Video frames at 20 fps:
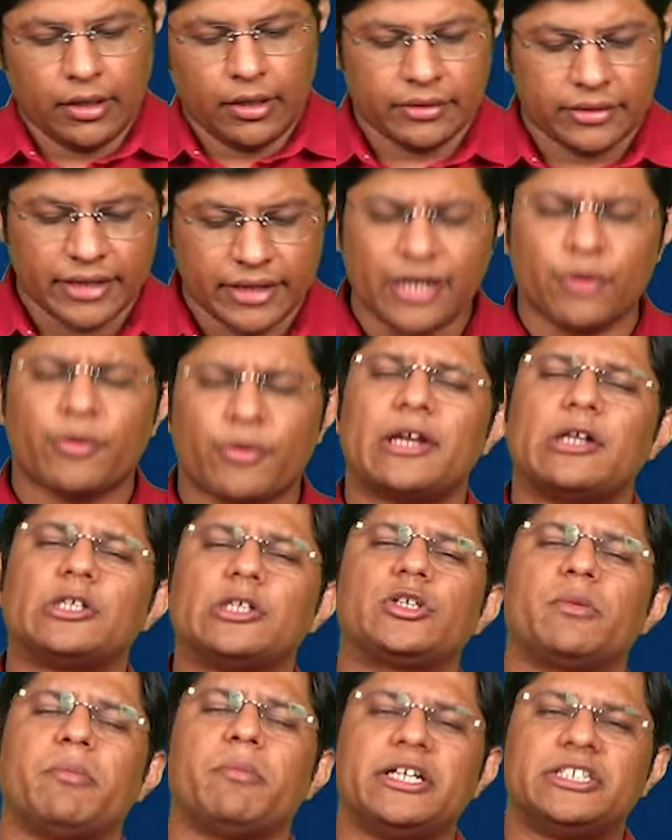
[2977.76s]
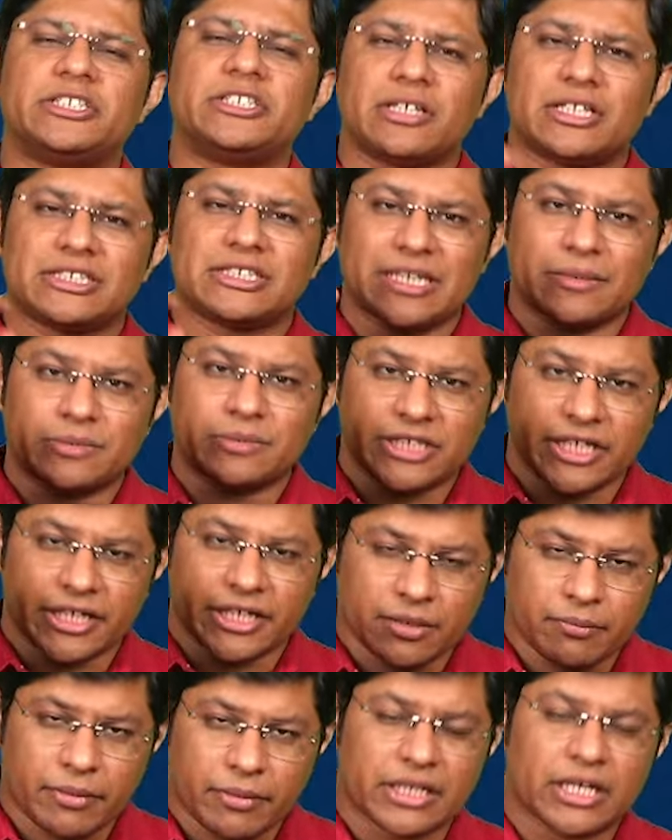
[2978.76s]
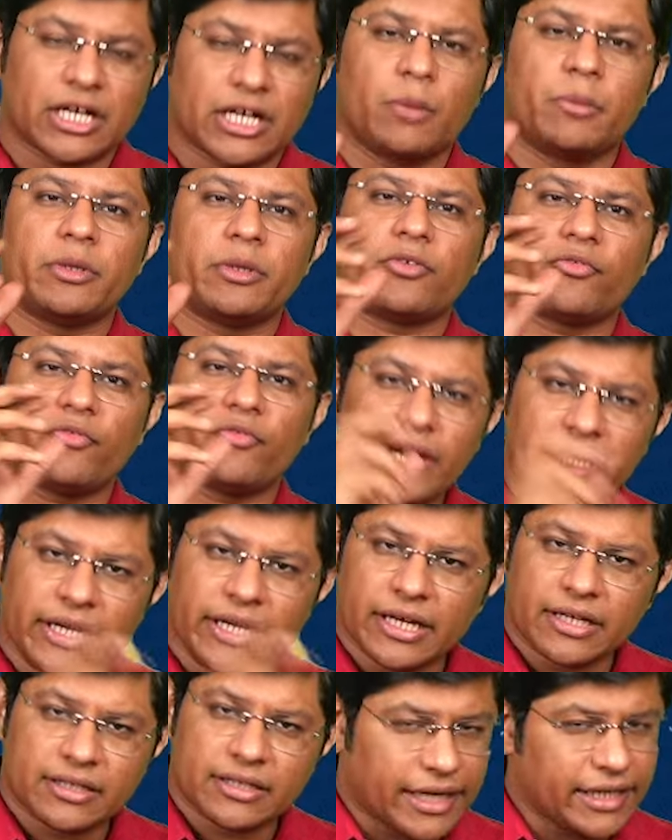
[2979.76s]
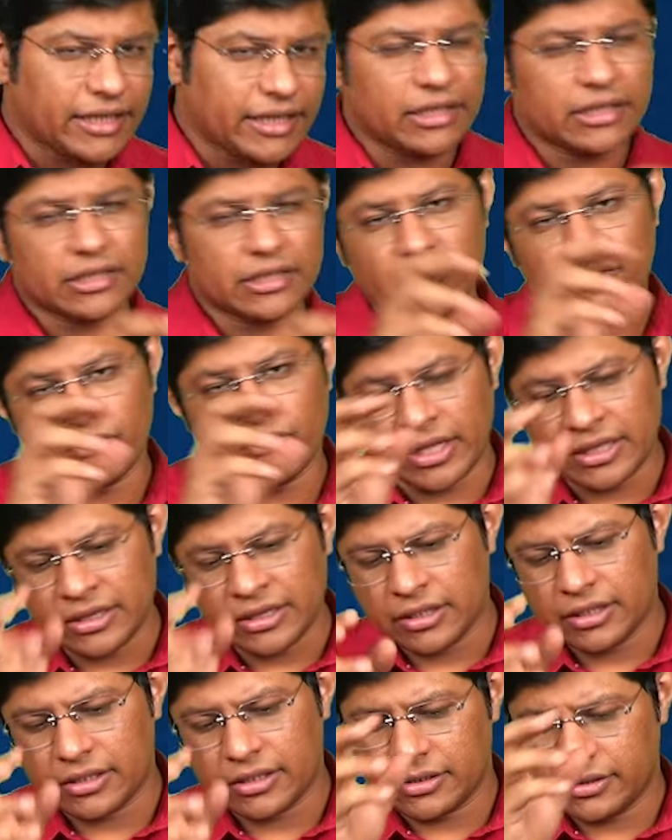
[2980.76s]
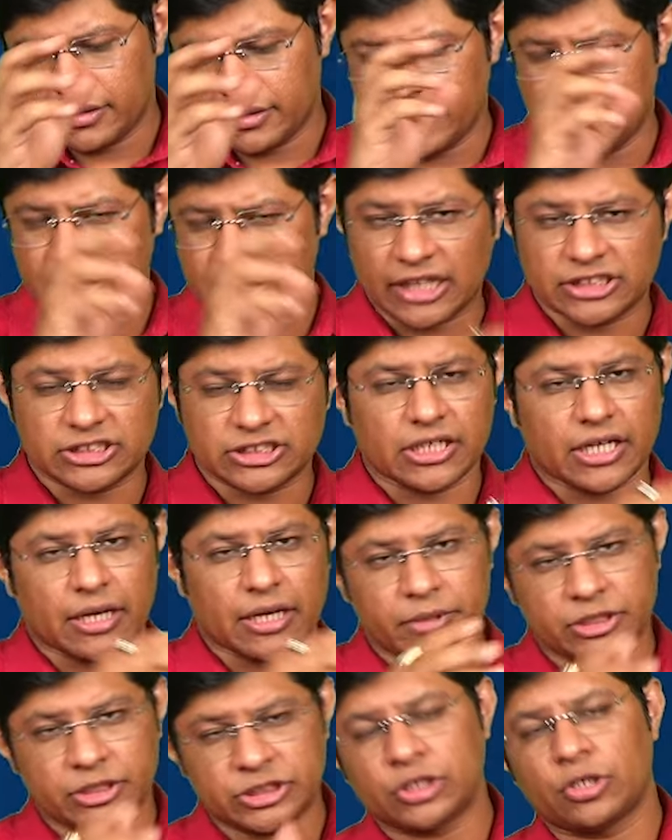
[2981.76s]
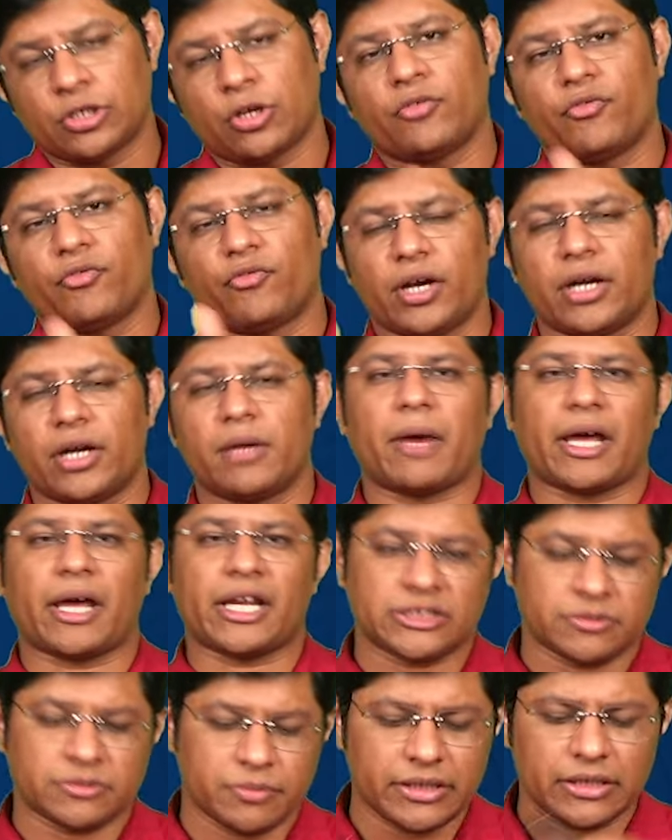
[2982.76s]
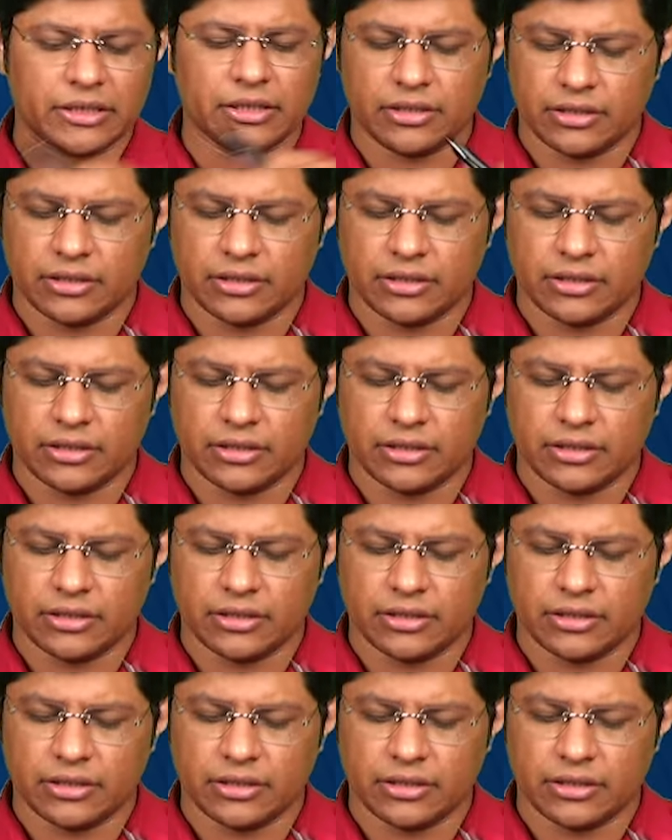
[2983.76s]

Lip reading: Then you can also mention the steps taken by the government of India, right? The one, the National Commission on Flood Management.